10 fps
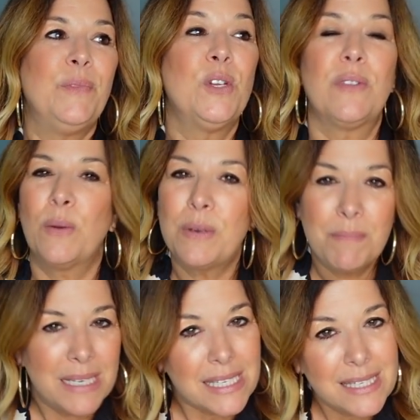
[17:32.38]
you know, they would
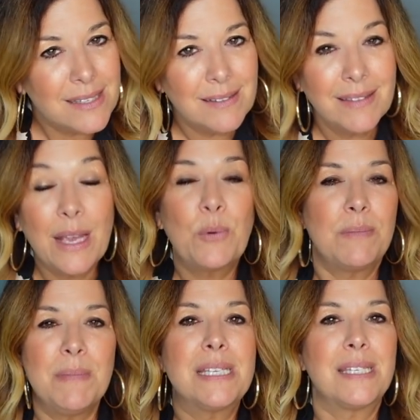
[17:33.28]
miss, they would
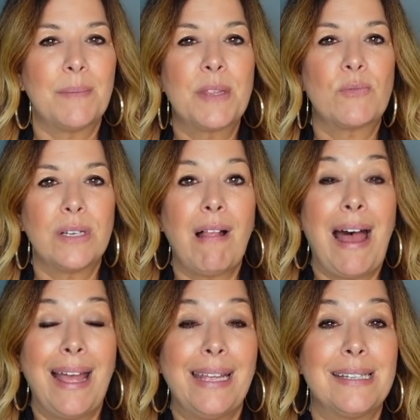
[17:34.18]
miss some of the real
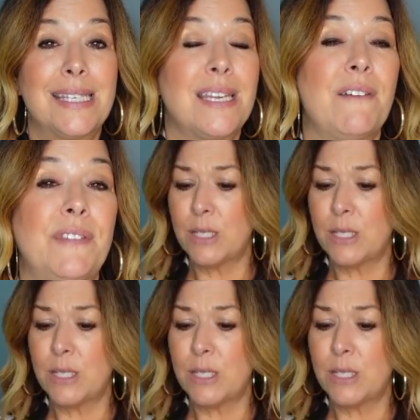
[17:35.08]
high-end stuff.